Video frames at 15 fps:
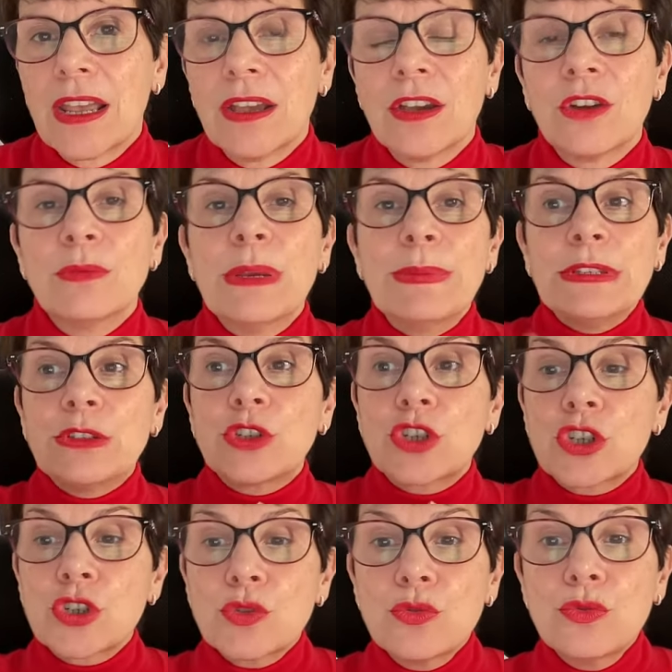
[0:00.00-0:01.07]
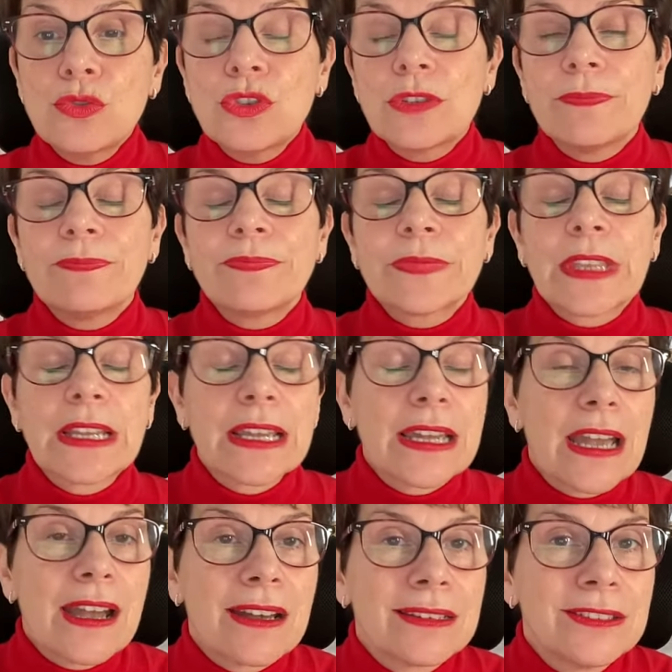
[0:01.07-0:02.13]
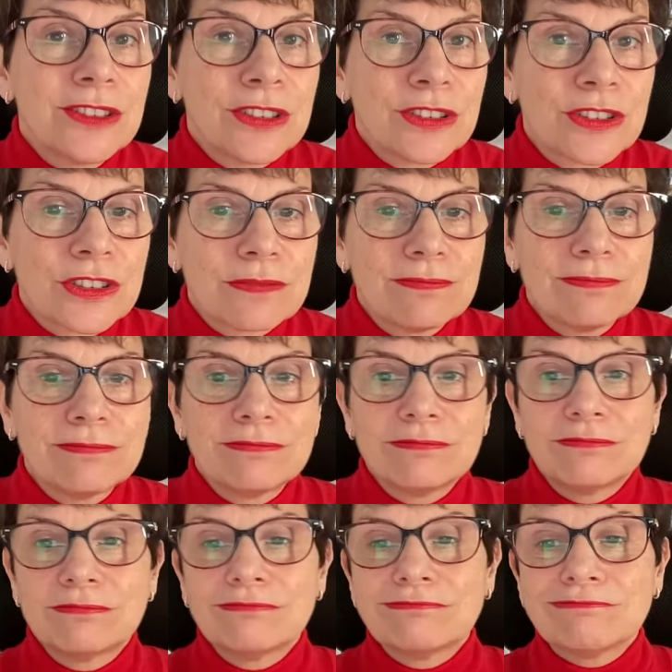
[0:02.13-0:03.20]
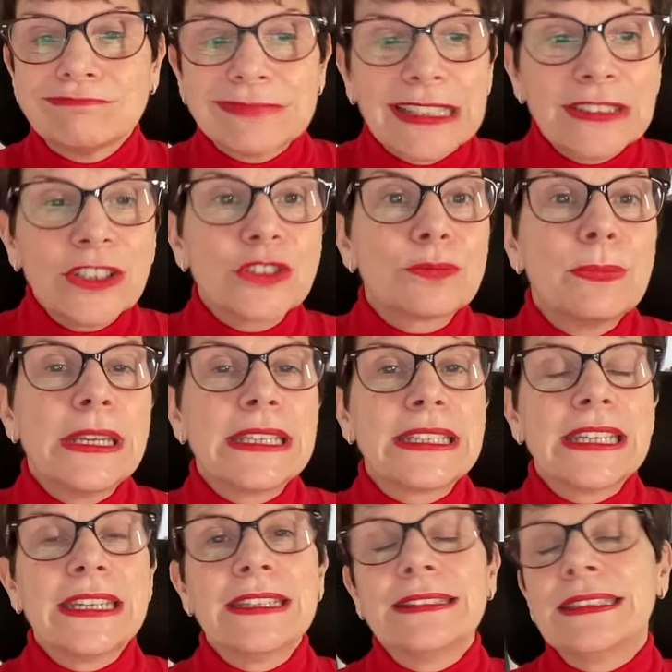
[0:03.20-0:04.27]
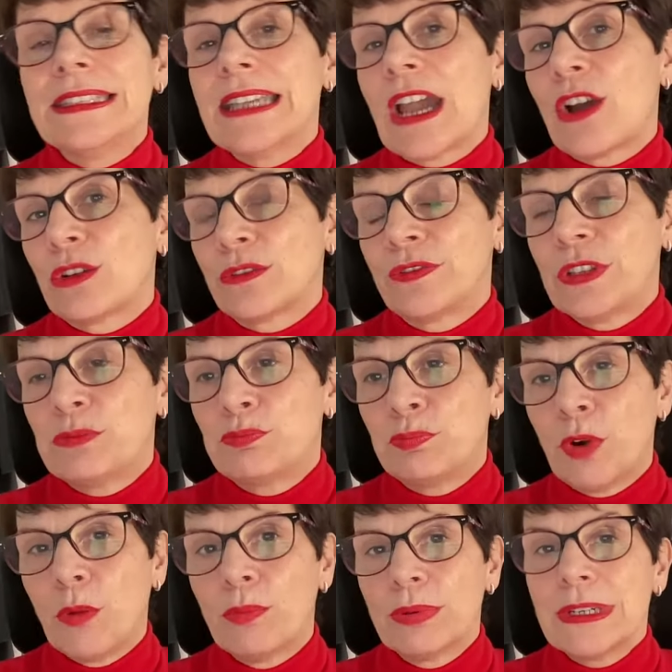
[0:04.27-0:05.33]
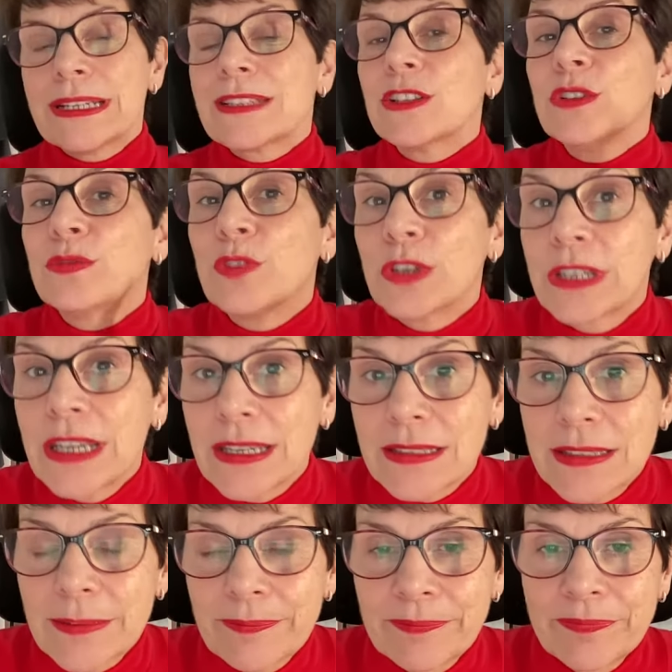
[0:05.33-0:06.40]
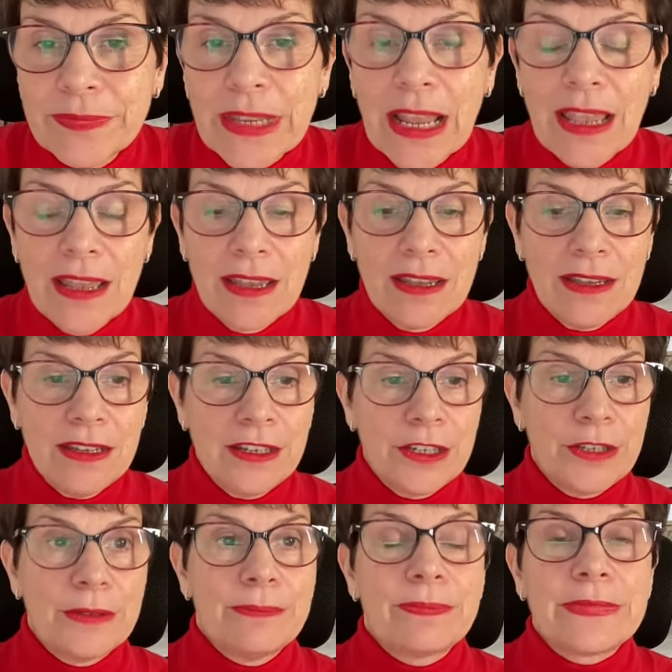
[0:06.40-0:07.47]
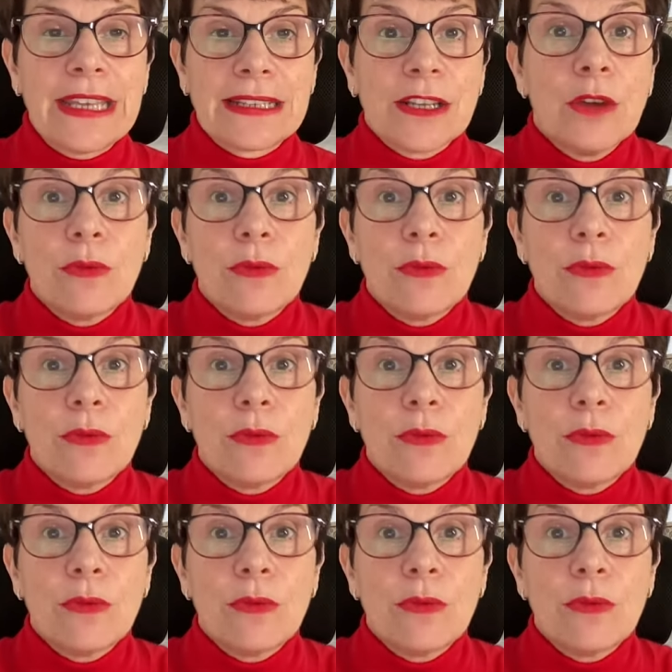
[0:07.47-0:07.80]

Or maybe the shoes are not are not making the outfit pop. Let's not forget uh, that.